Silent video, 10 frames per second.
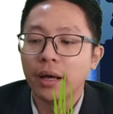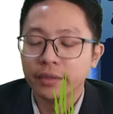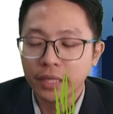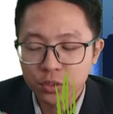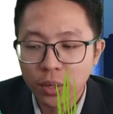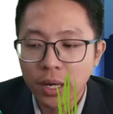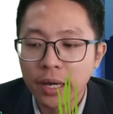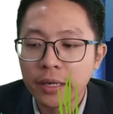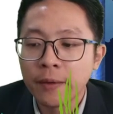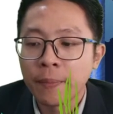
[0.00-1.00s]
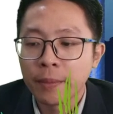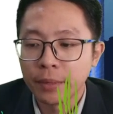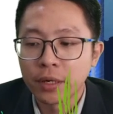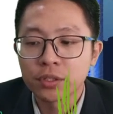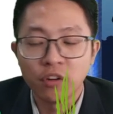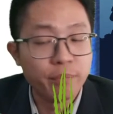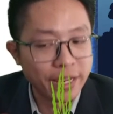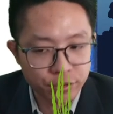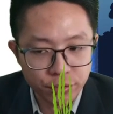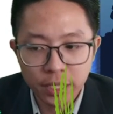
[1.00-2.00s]
That's why, because of
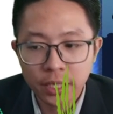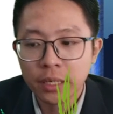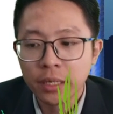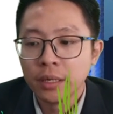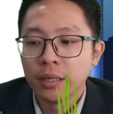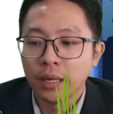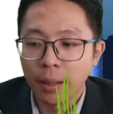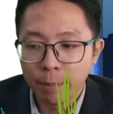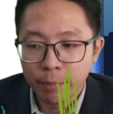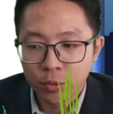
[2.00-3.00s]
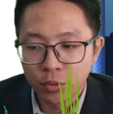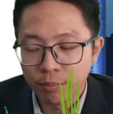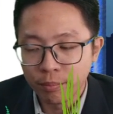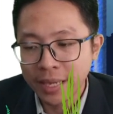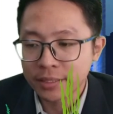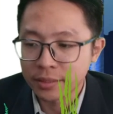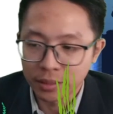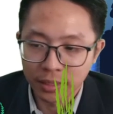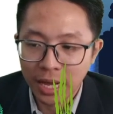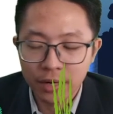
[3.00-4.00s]
battery, who makes
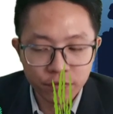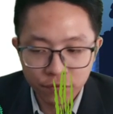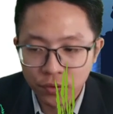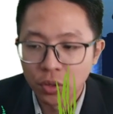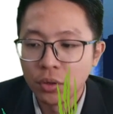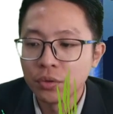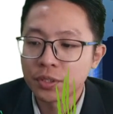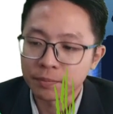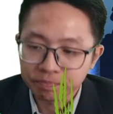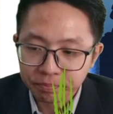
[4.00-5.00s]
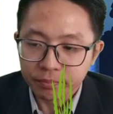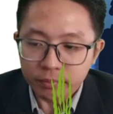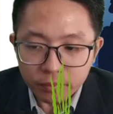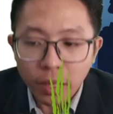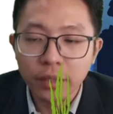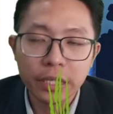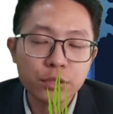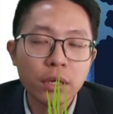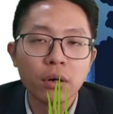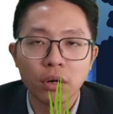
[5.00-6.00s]
the current flows,
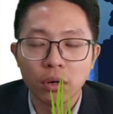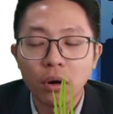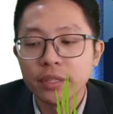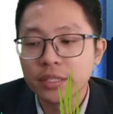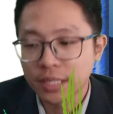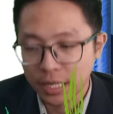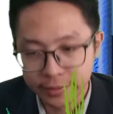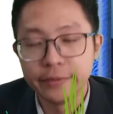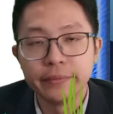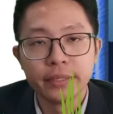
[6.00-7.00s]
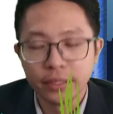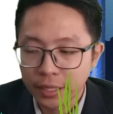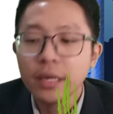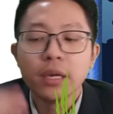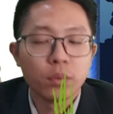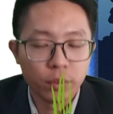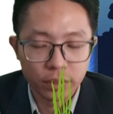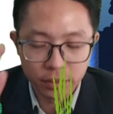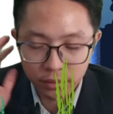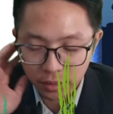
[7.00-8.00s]
that's why I've got all this current. Okay, we
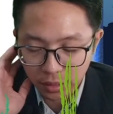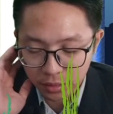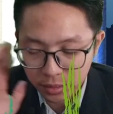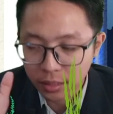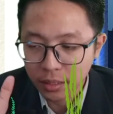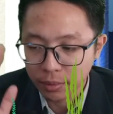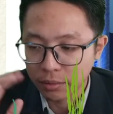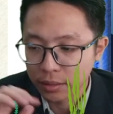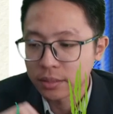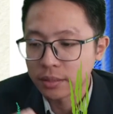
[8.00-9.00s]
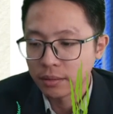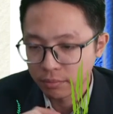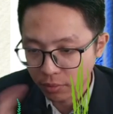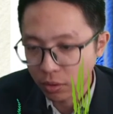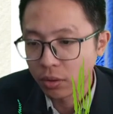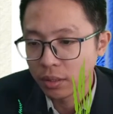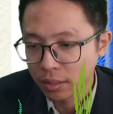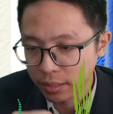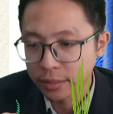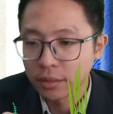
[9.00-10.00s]
will study about this more
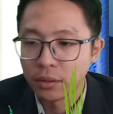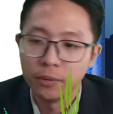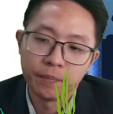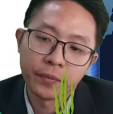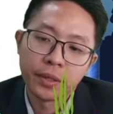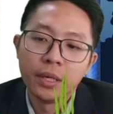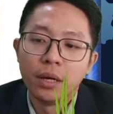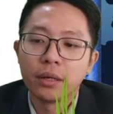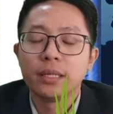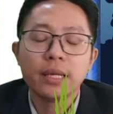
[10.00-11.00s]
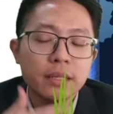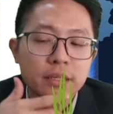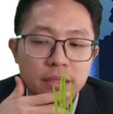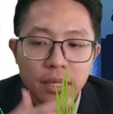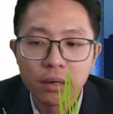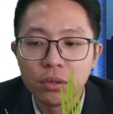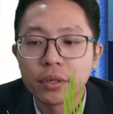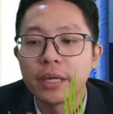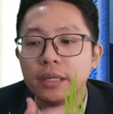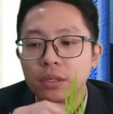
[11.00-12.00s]
later on. Okay, let us now
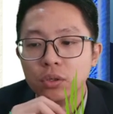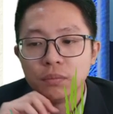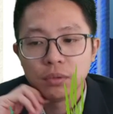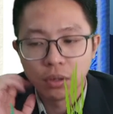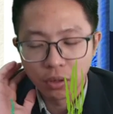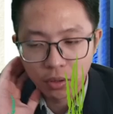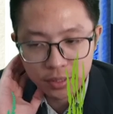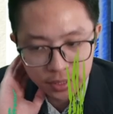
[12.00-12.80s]
look at the loop law.